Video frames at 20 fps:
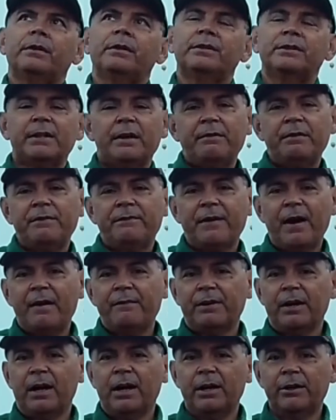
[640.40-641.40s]
75
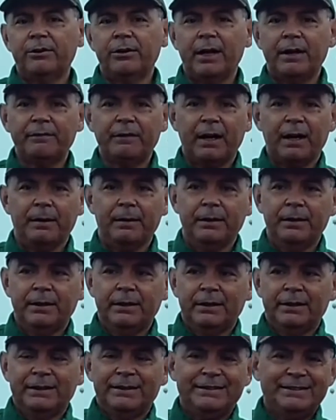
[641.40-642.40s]
and 100 I've got a
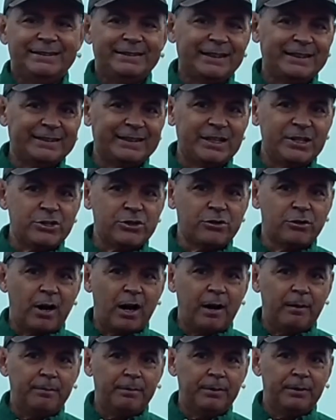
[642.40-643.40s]
6-inch
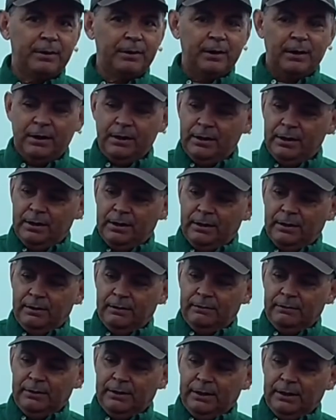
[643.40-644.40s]
drop,
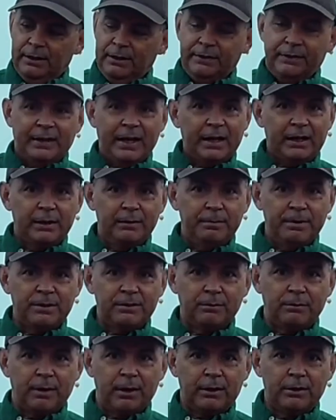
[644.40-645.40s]
that could miss
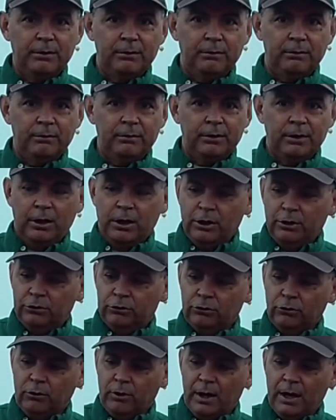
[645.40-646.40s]
a raccoon.
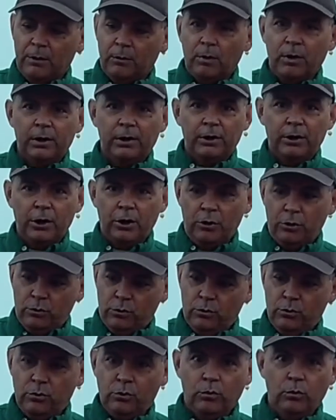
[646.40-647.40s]
So I want to know
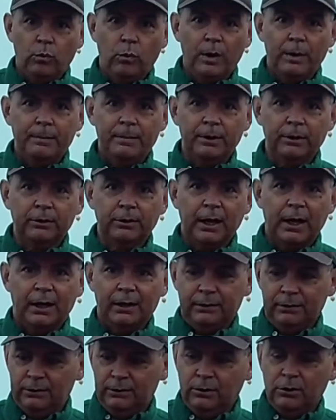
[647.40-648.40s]
what mil dot
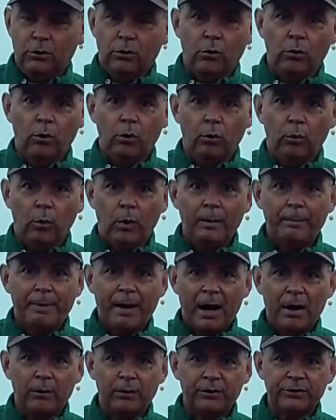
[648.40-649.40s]
or what
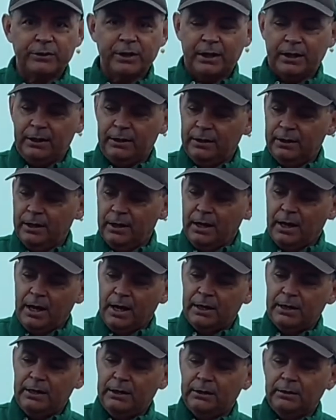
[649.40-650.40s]
power setting I
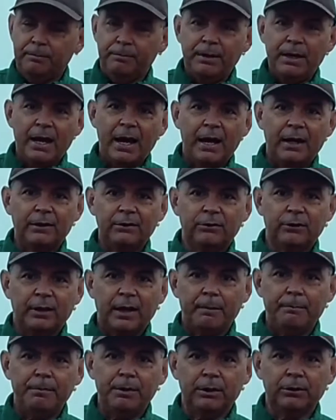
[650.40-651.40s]
need to be at, so
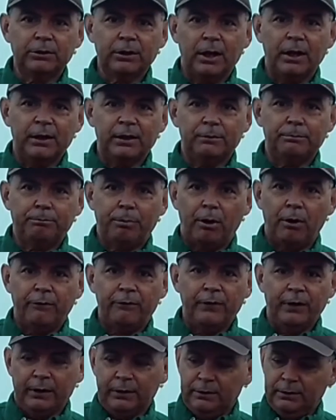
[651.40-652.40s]
that mil dot is
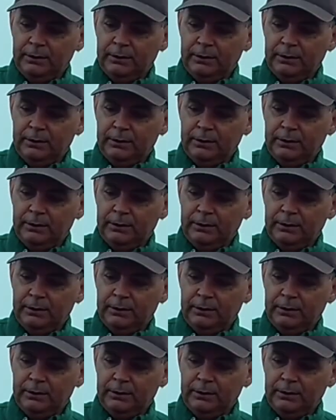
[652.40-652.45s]
perfect.